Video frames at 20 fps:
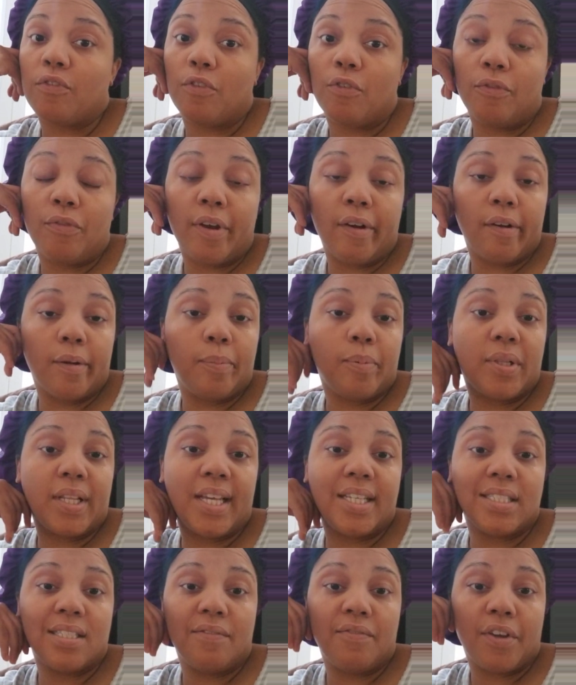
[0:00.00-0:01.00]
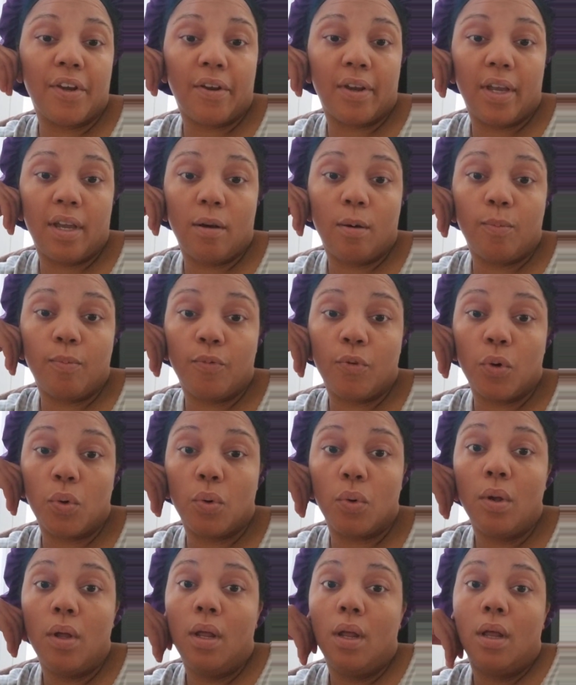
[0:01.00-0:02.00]
very pleasant, very
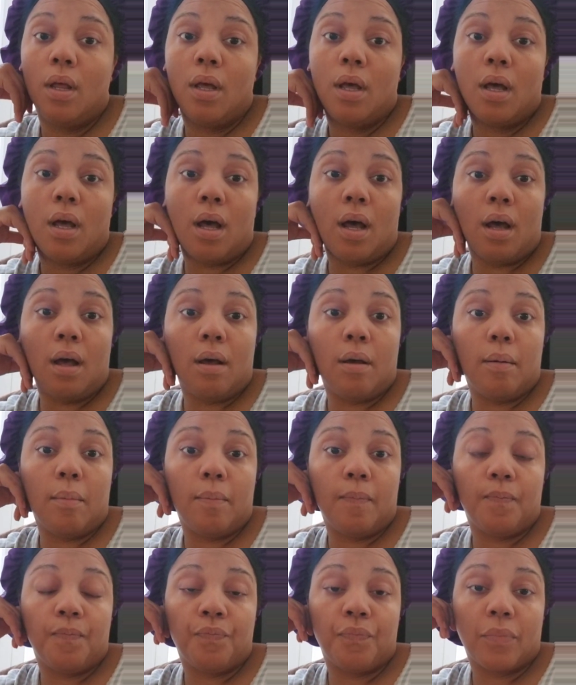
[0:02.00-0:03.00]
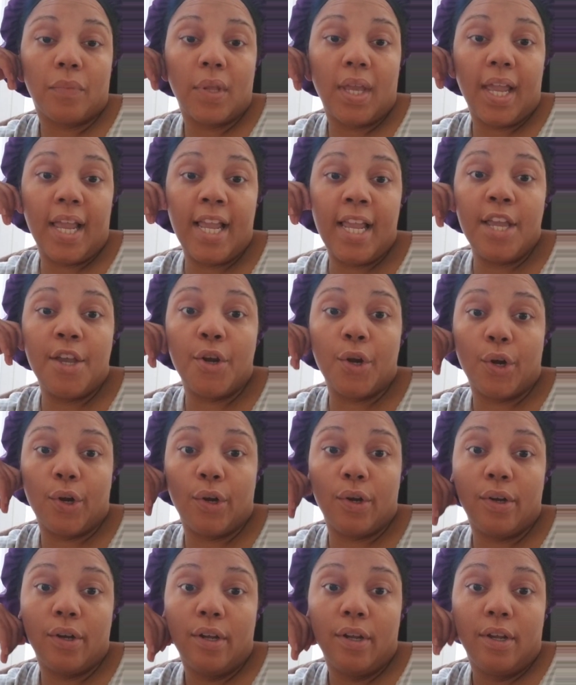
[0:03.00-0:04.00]
helpful,
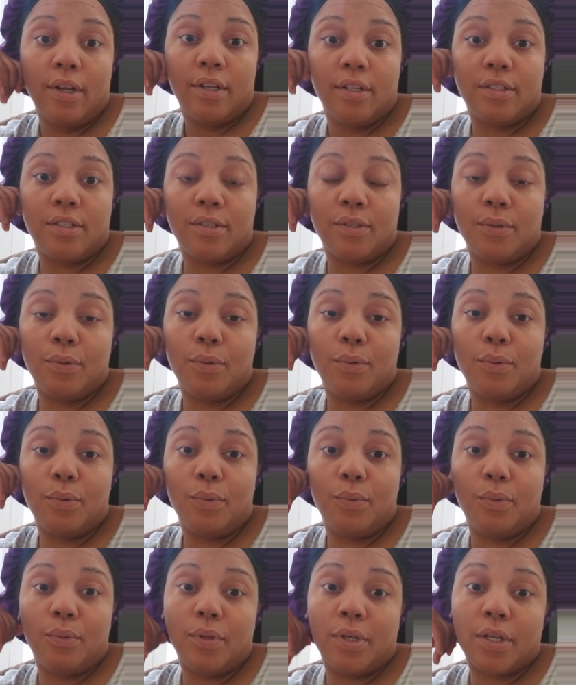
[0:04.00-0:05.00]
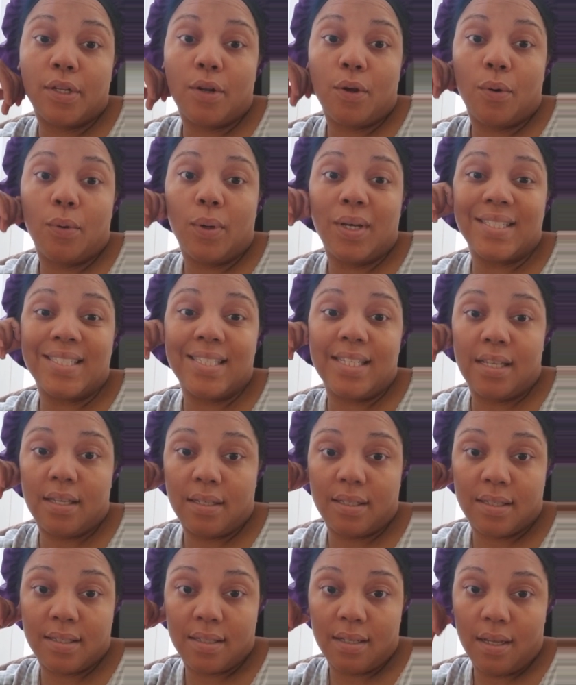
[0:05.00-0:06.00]
eager to
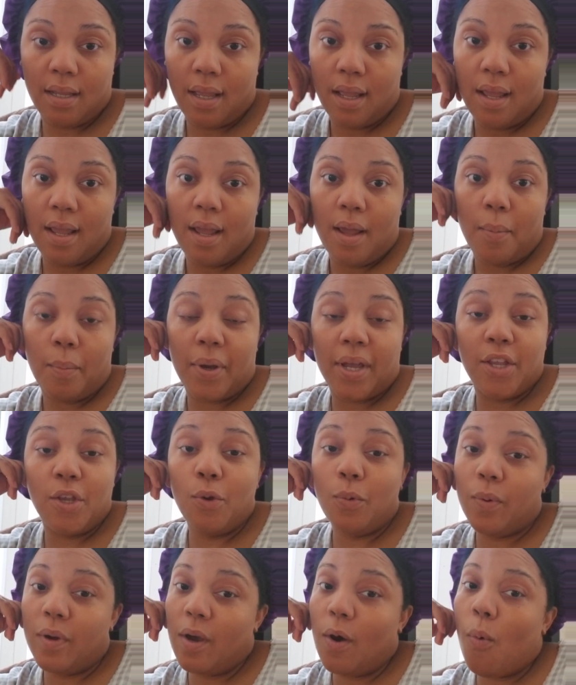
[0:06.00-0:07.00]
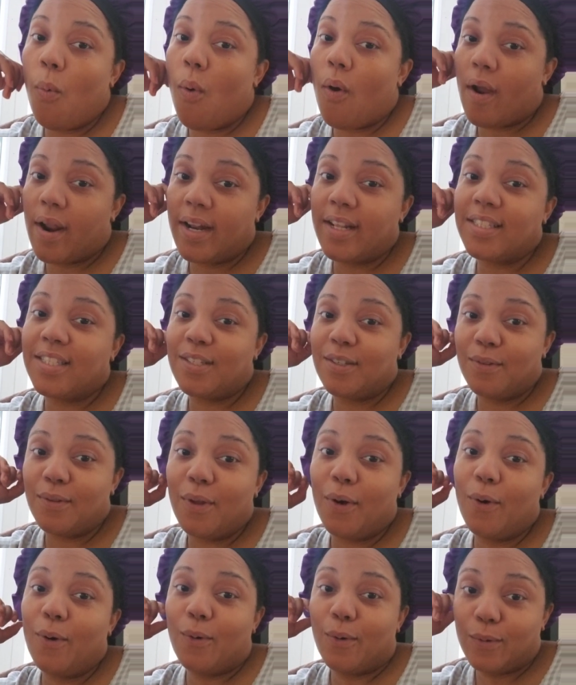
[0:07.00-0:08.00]
assist. But you will run into
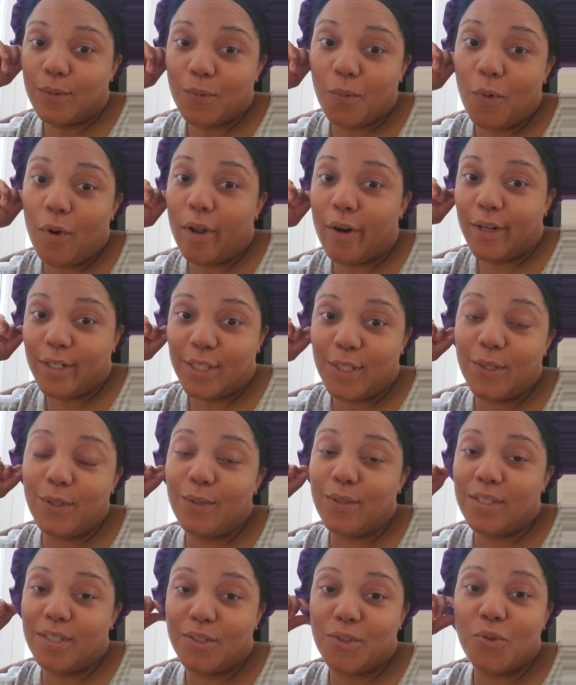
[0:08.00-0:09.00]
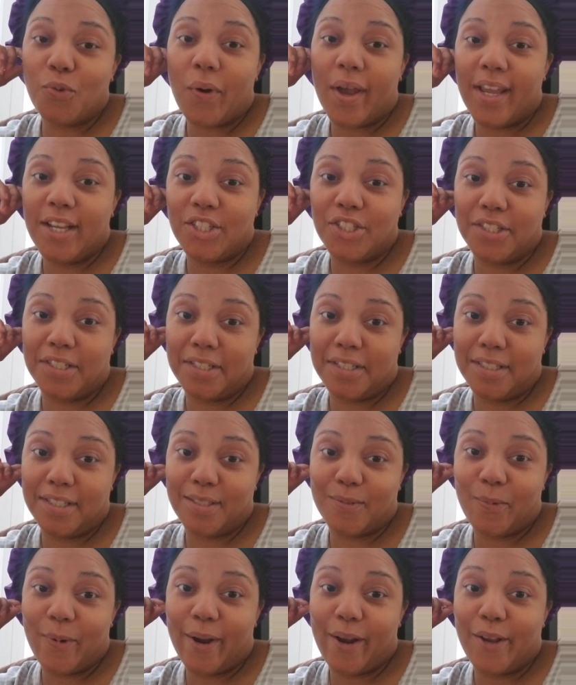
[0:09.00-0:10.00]
those one or two
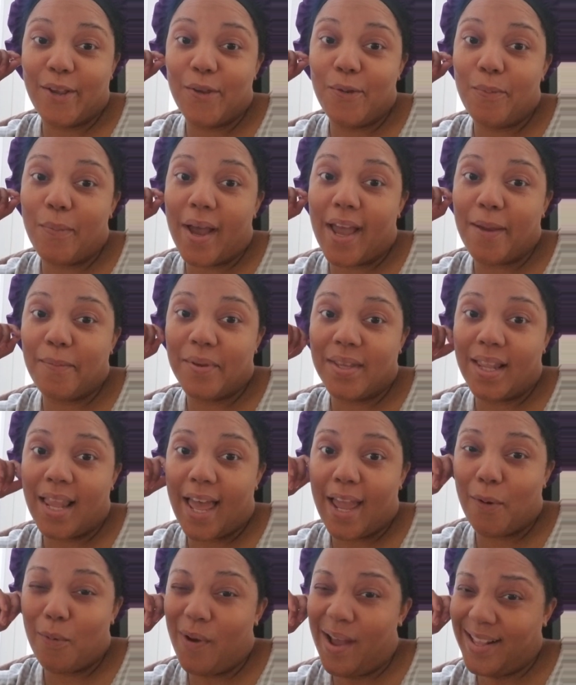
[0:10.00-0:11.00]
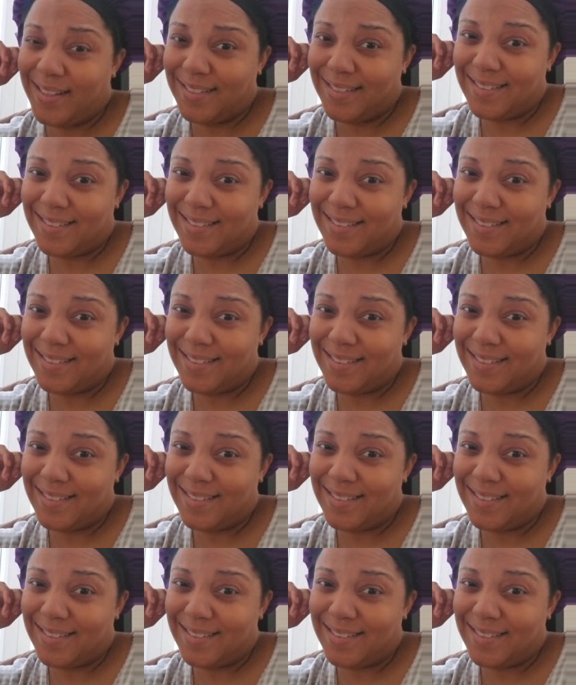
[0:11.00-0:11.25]
situations where you might be like, what